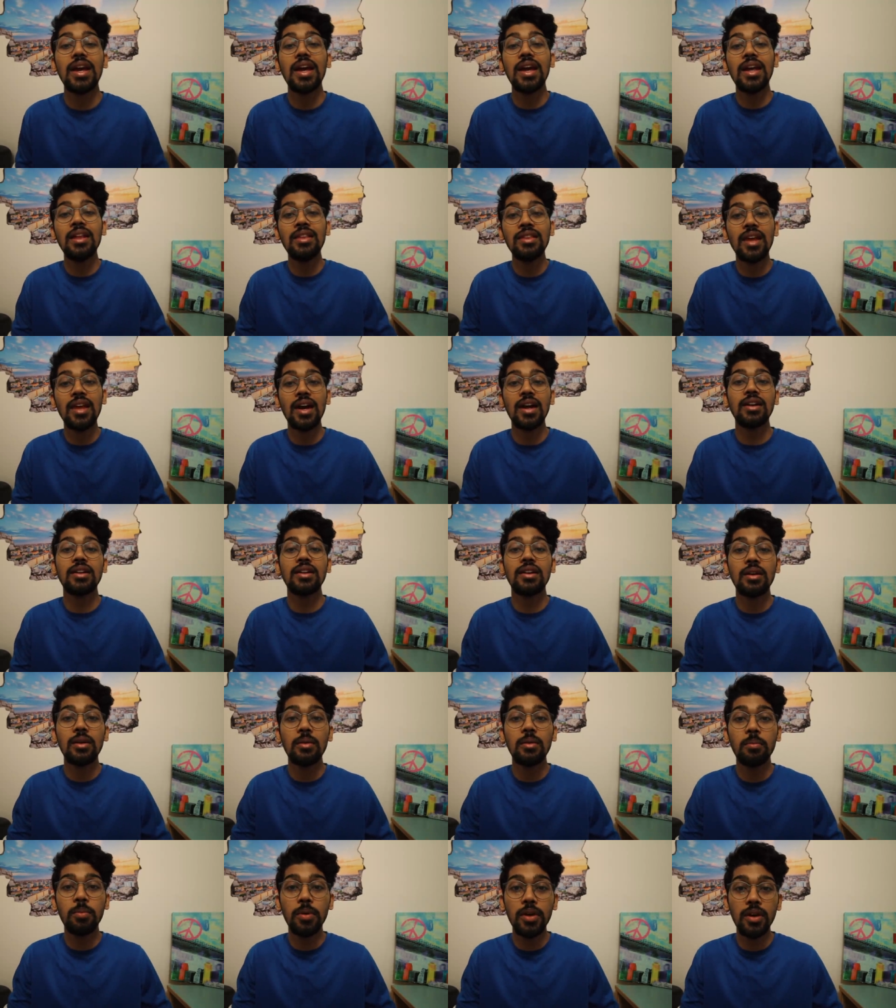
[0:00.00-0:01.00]
In that
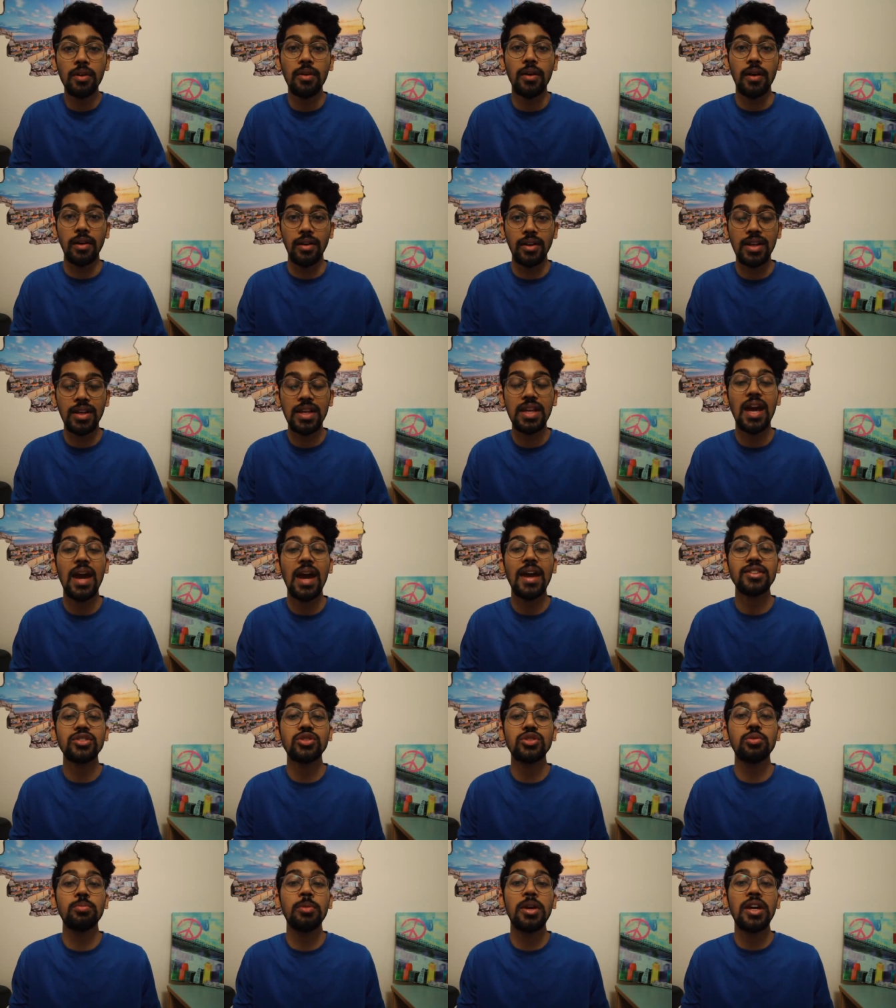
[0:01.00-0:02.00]
period he
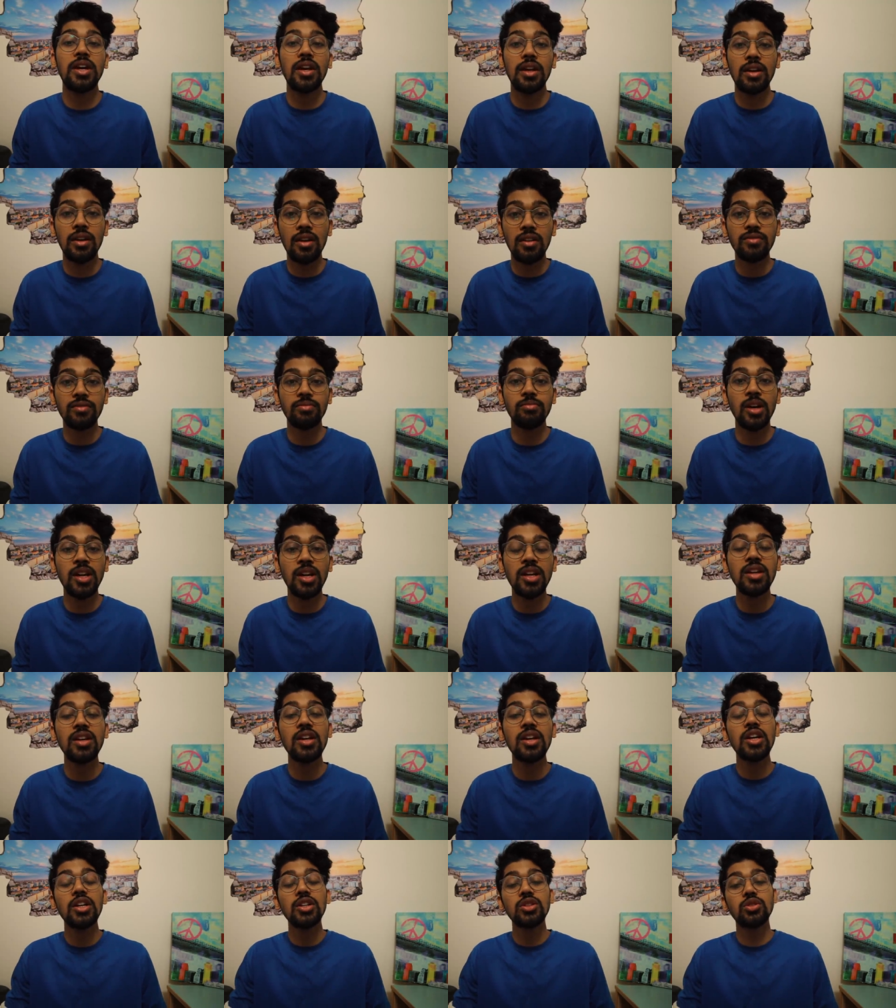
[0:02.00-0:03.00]
has to make enough
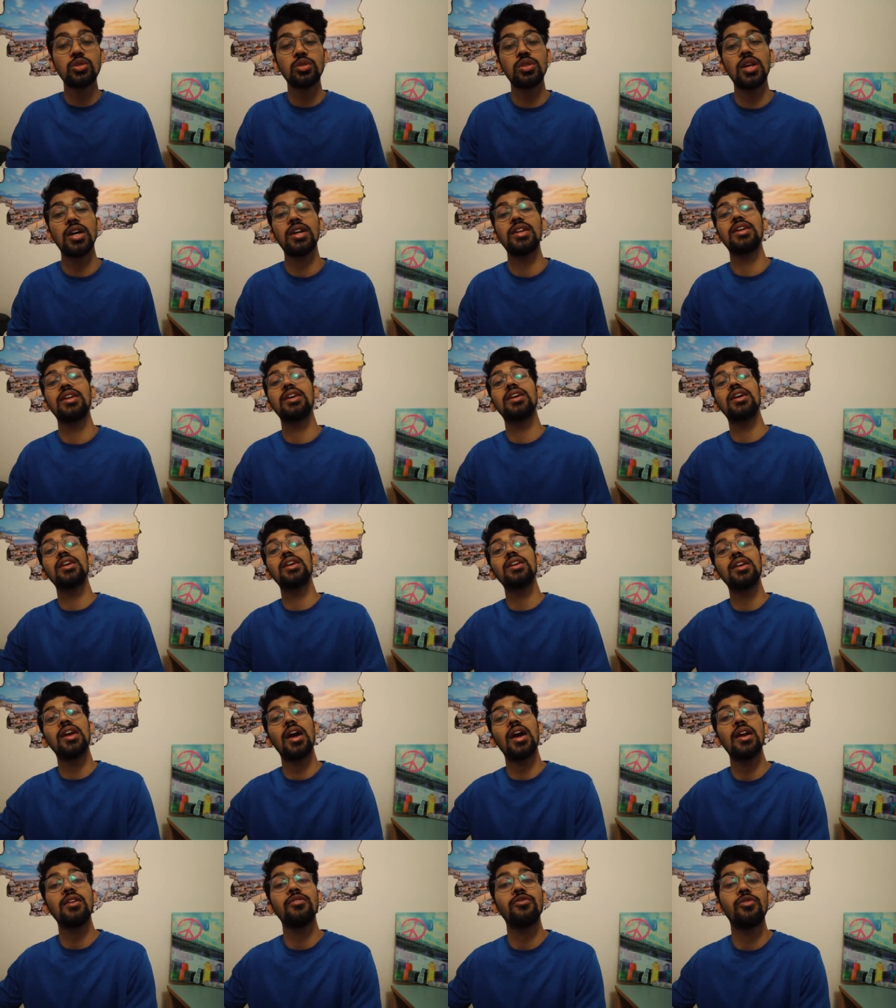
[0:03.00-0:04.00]
money so that he can
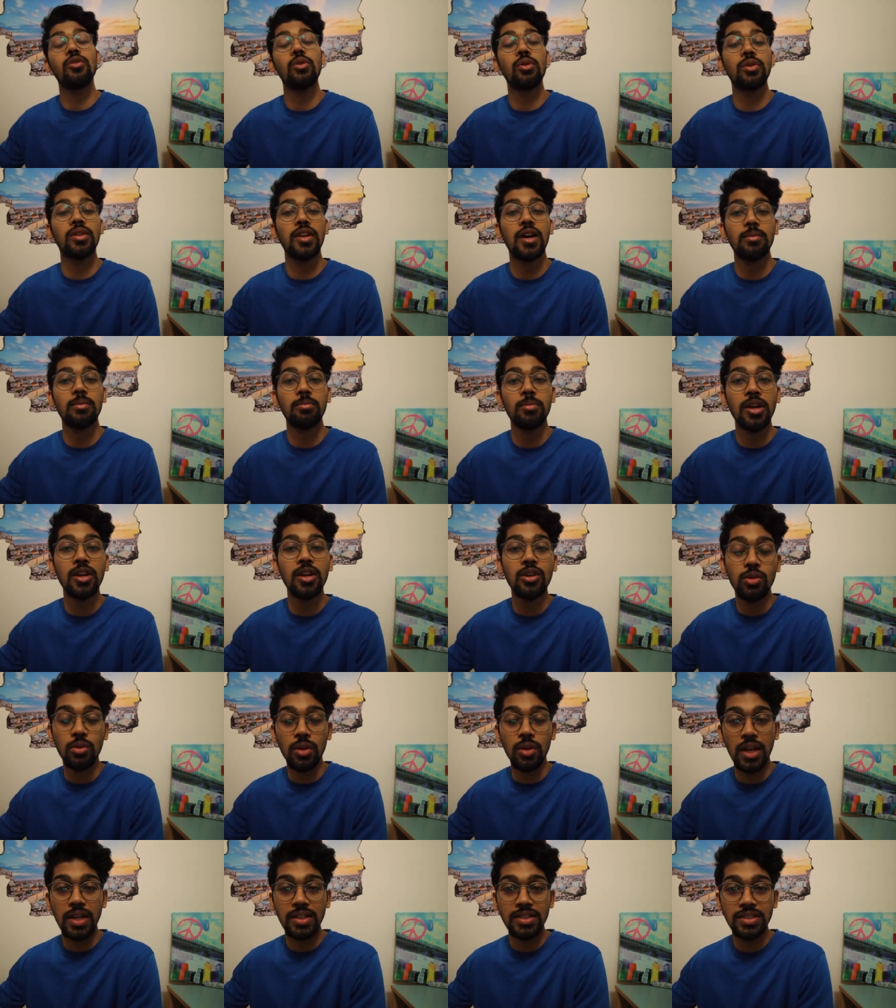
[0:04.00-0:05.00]
carry forward that money
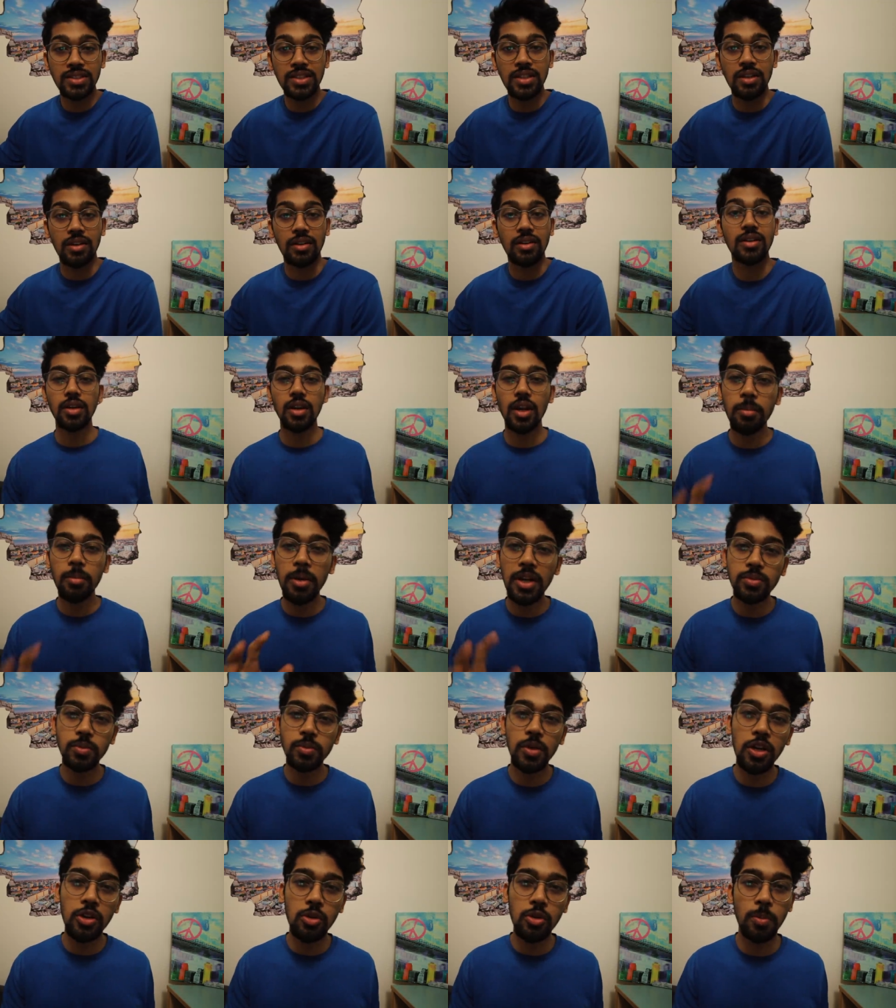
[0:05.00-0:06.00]
to next year let me
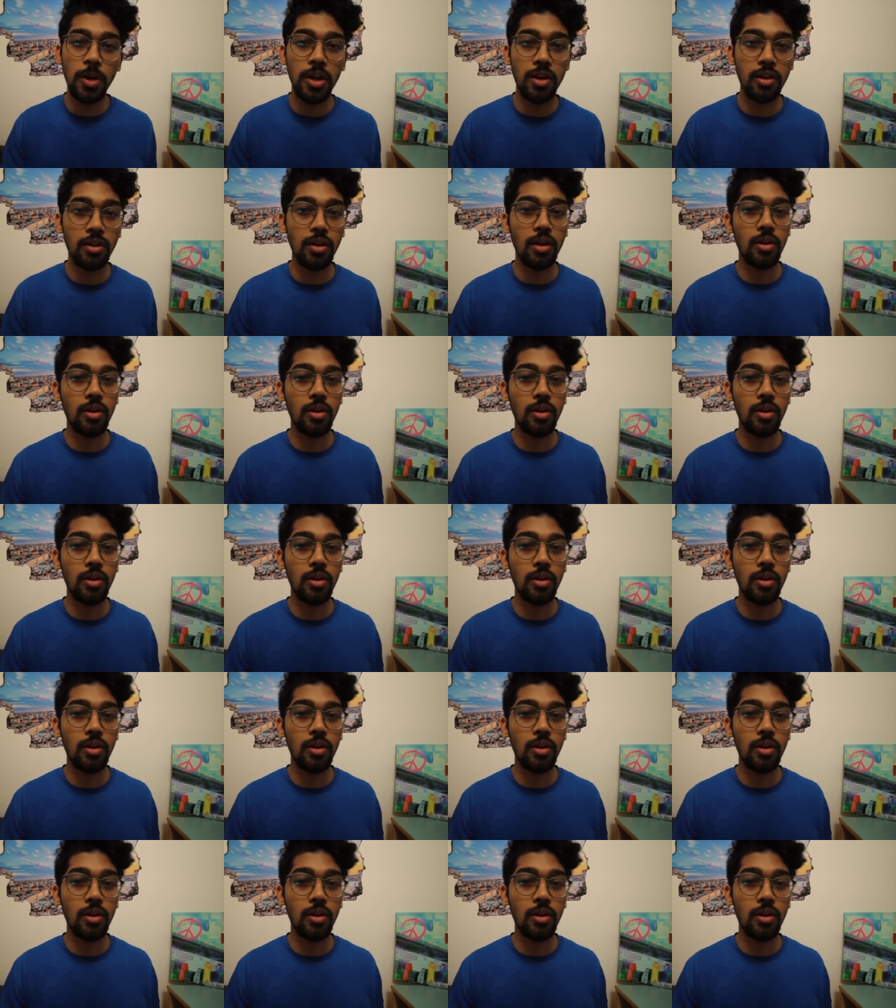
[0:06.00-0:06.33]
explain you better